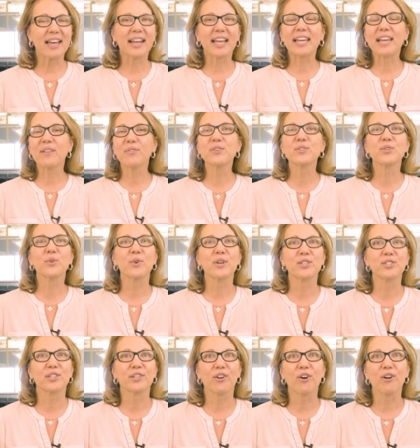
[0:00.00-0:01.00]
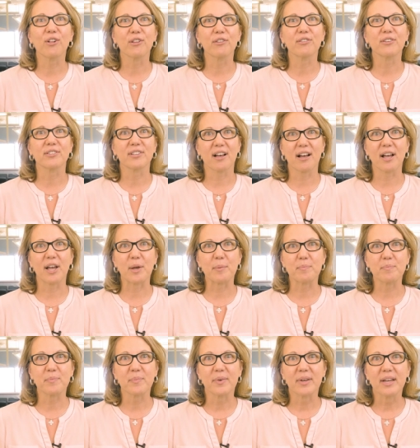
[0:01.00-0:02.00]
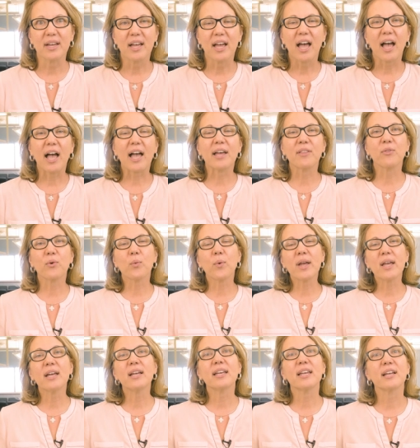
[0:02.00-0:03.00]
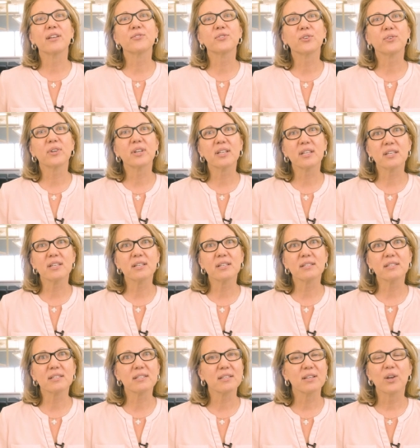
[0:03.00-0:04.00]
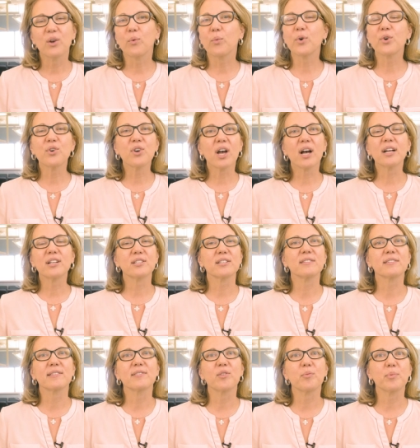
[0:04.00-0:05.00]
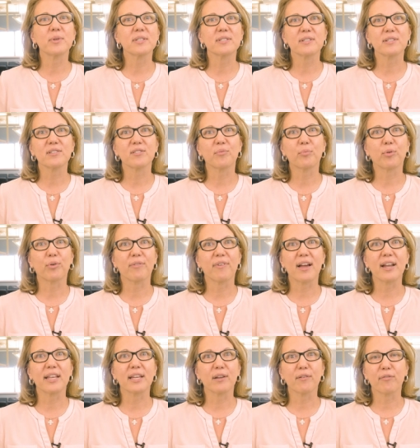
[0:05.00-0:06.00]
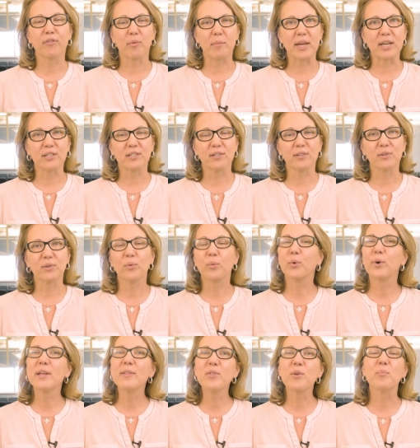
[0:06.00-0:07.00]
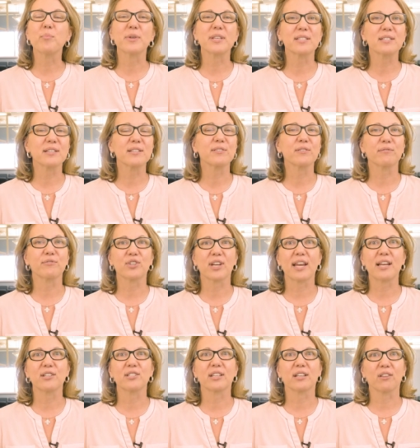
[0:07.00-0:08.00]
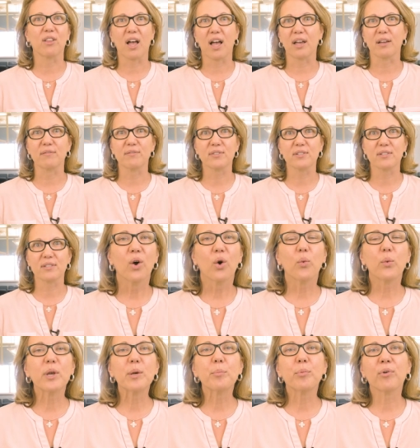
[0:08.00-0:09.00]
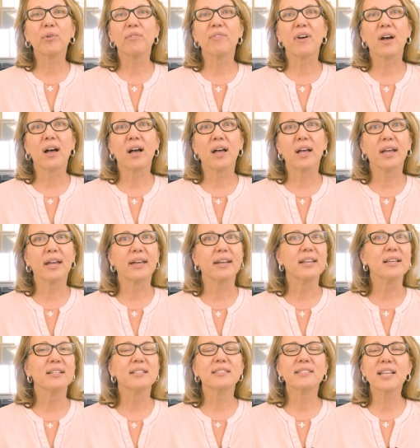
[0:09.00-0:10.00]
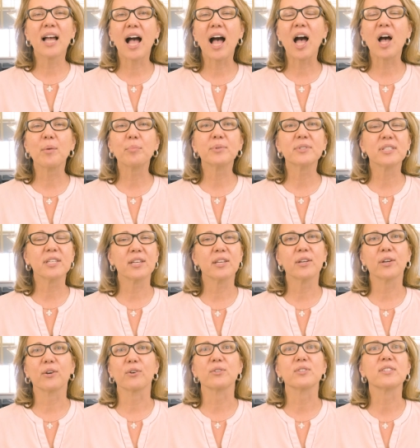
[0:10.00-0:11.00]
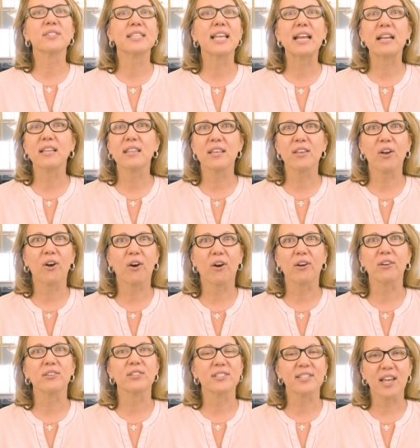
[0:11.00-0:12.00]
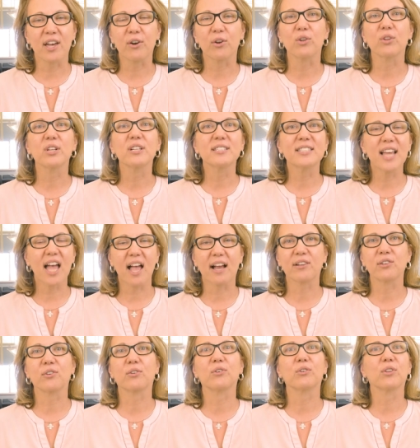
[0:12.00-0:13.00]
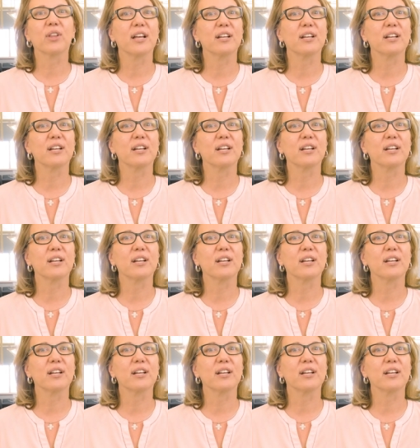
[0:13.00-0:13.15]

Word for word: And I get this question all of the time. And the way I answer it is, we're not just in the business of providing information, we're in the business of changing lives. We provide top-tier, state-of-the-art dental technical